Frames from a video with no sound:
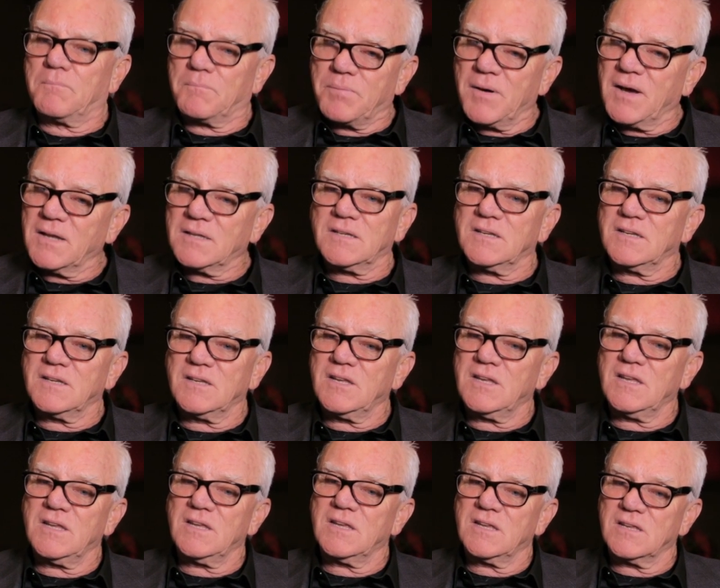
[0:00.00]
But
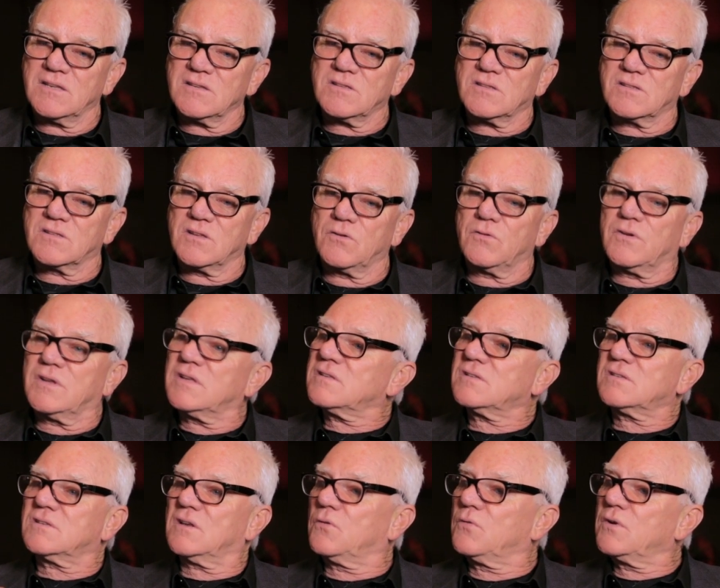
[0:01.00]
there
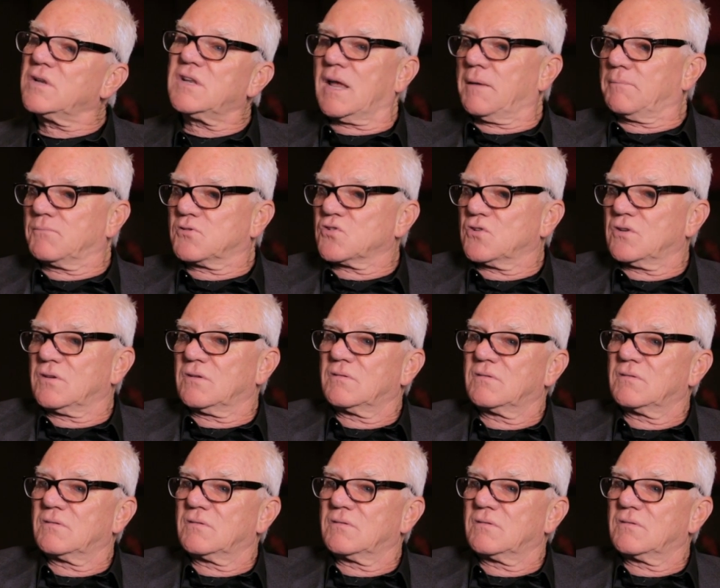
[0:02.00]
is a redemption.